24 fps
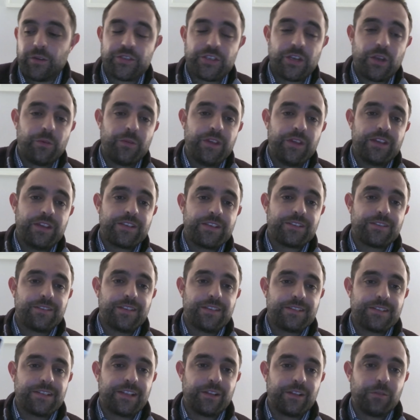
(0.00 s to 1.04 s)
So this
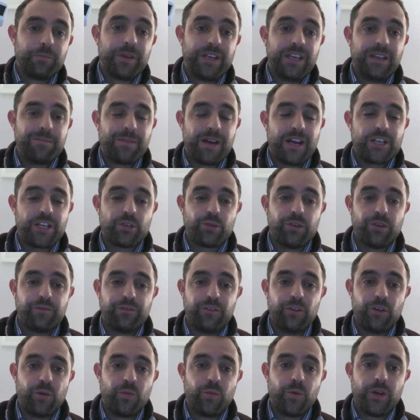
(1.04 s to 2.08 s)
little mini matcher,
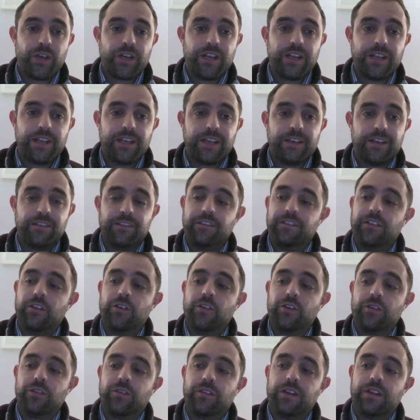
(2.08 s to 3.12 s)
if you're working in
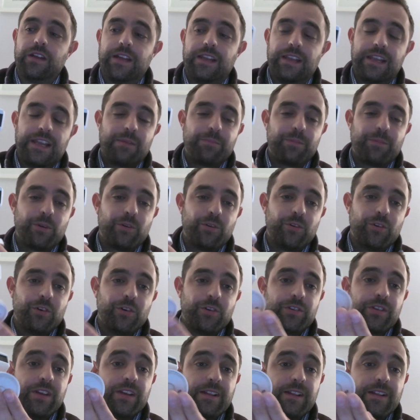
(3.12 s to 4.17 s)
your lab or
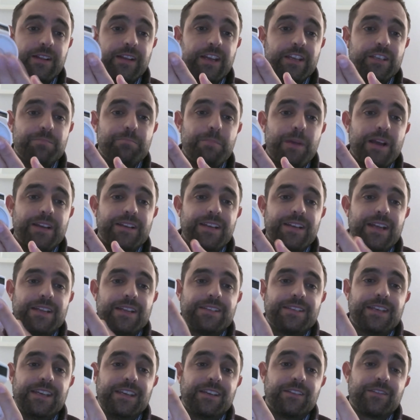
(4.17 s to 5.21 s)
hood, it's
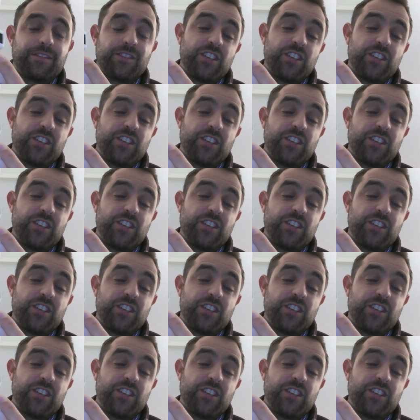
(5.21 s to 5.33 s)
magnetic.